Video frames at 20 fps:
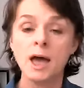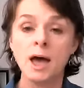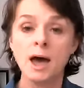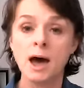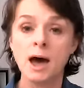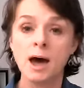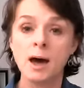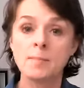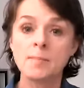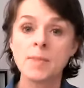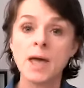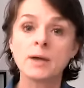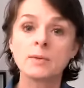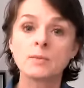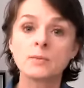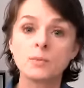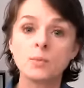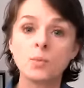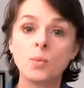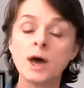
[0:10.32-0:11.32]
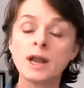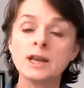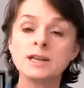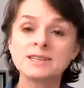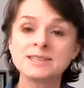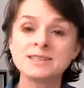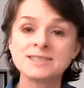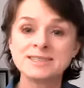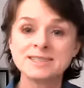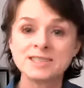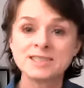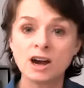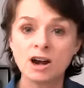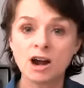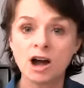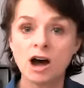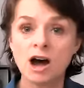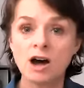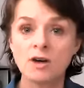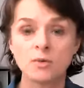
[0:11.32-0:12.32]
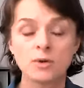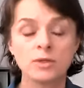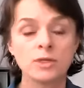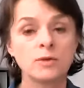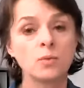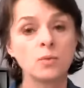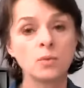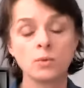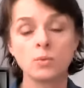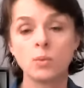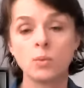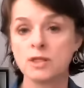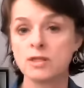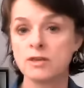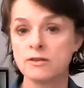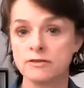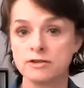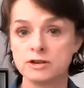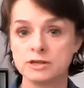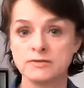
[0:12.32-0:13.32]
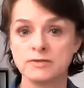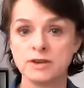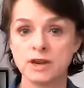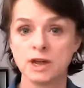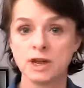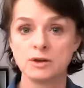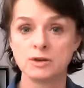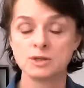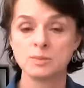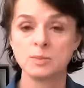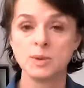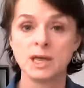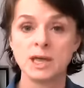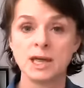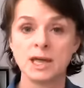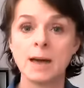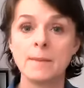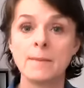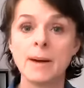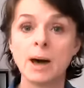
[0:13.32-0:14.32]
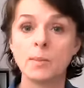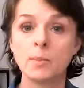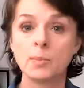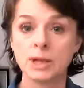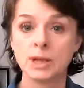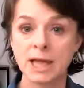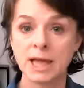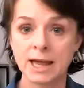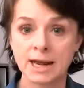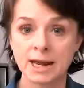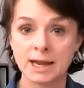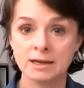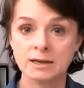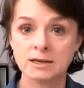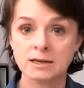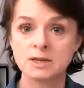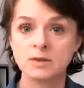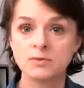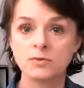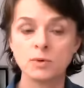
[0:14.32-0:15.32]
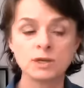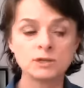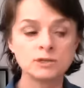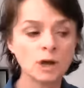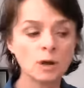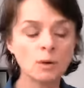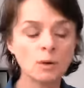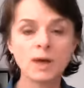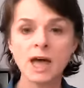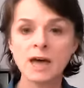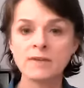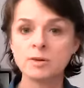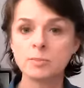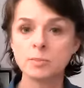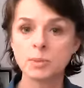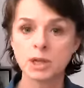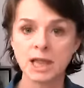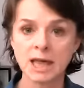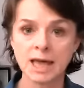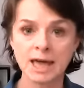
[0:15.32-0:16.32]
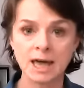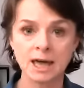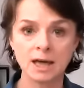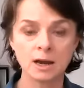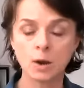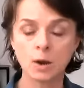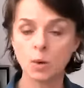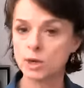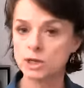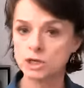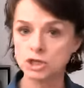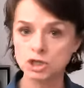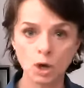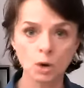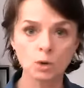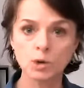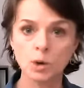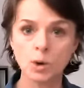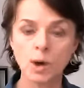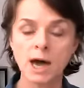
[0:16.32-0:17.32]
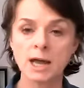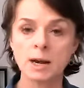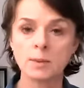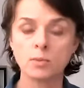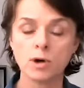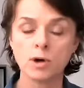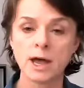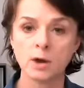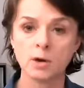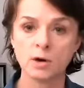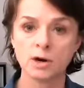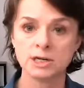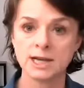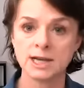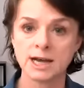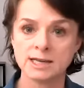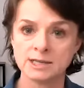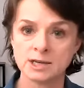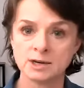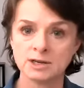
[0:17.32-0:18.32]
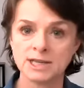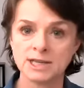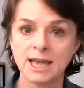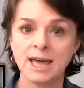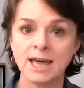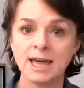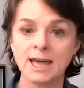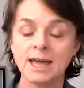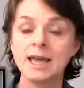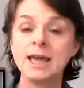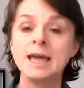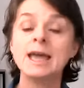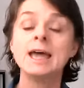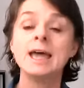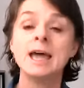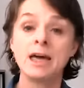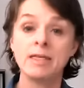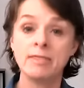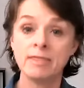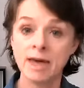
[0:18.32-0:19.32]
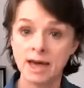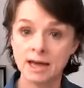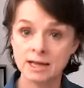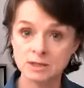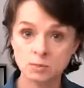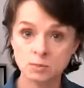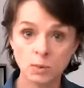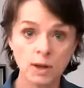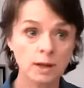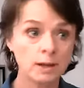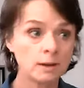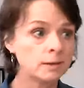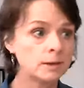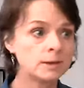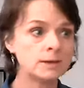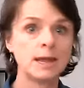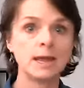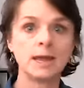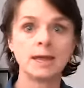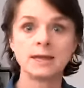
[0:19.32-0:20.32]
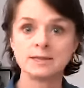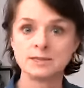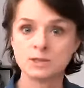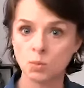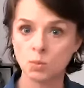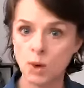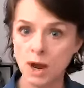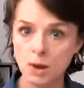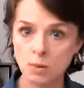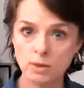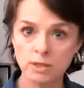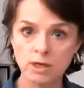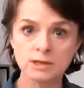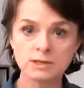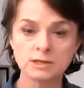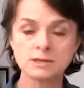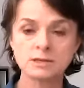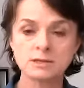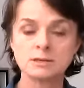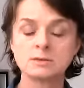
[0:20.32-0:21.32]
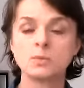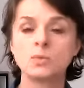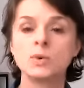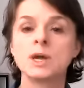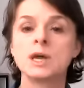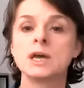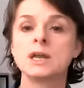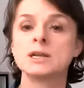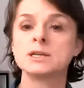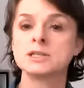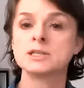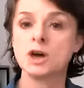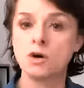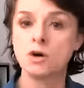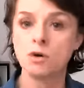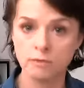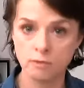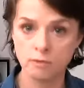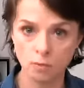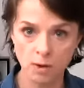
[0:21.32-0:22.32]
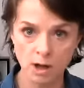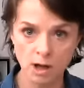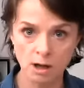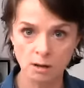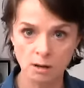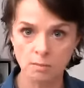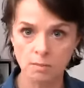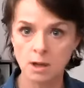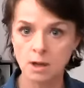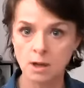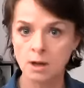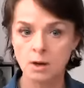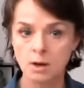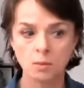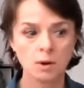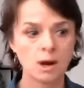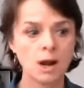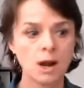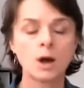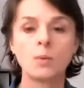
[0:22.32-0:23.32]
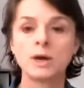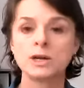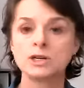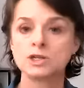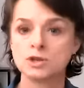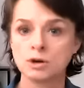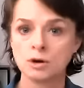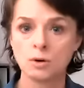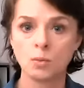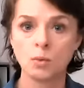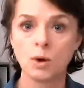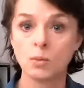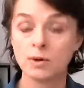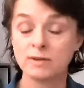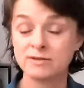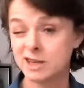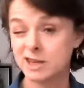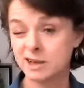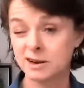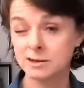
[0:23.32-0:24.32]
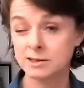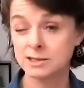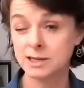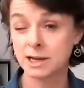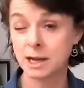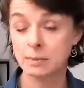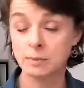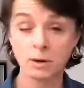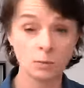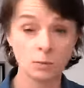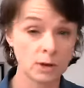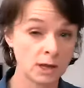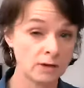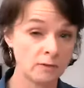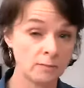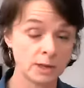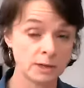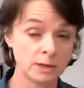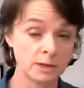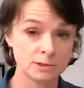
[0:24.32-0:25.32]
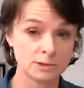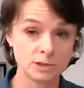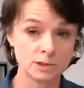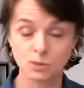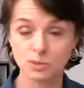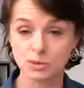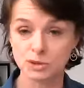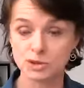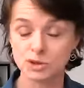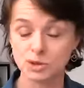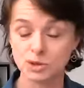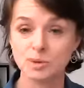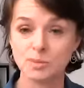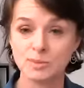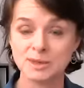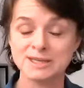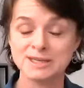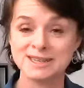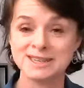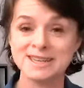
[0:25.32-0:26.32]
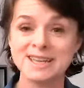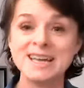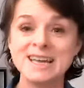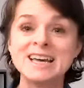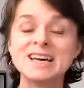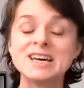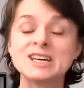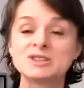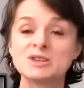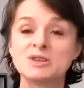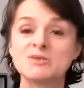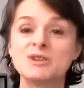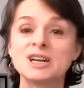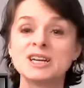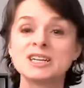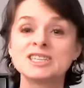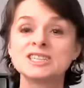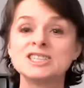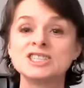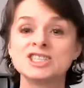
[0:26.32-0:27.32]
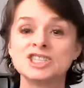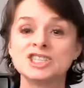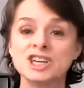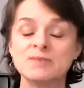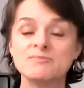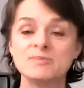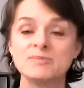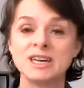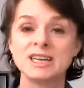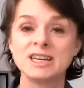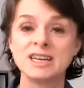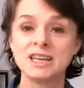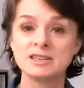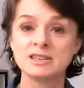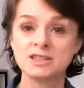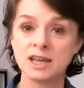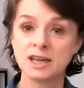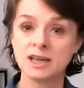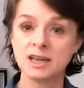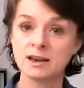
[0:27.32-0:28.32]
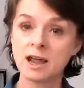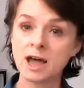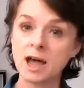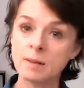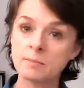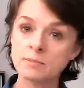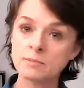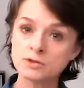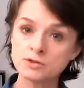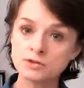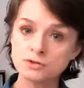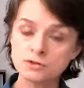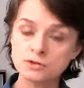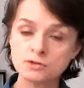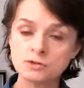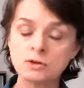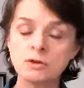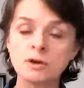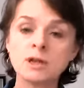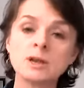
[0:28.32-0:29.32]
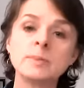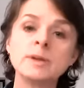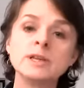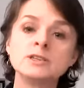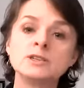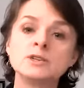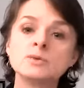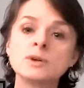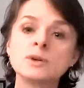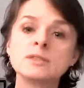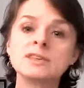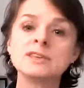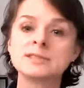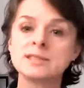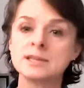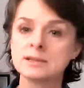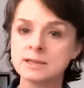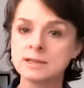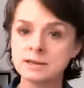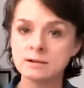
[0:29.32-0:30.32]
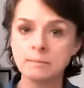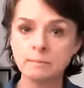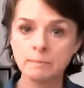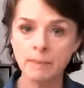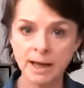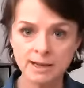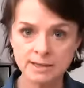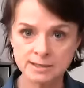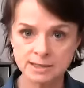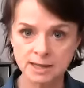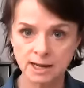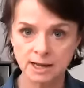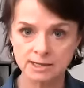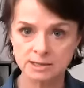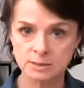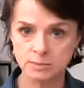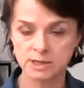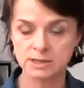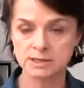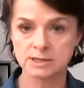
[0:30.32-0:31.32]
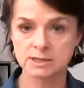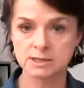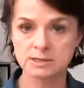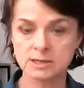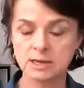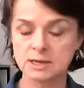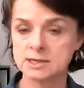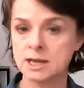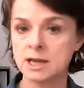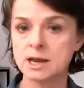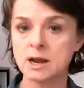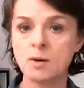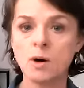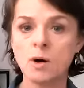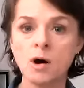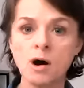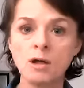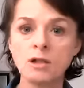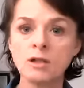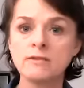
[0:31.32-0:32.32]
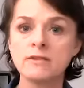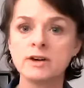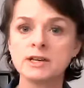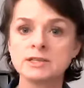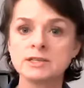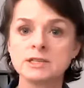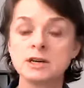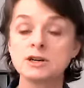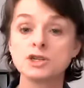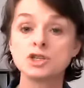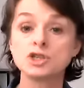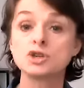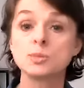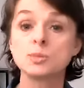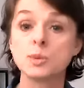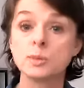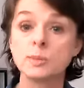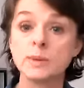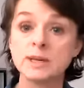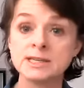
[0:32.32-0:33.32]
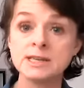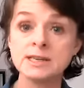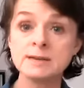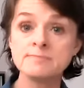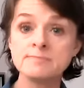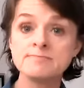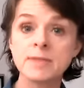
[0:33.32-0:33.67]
I wanted to start off with one of the first videos being about planning, because if we don't have a plan, we don't know how to prioritize our day, and that's when the day gets away with us. We get into overwhelm. We're not quite sure what we've done all day, but we have been super, super busy. So I wanted to just jump in, and I'm going to be doing these in little bite-sized pieces because I know all of us are super busy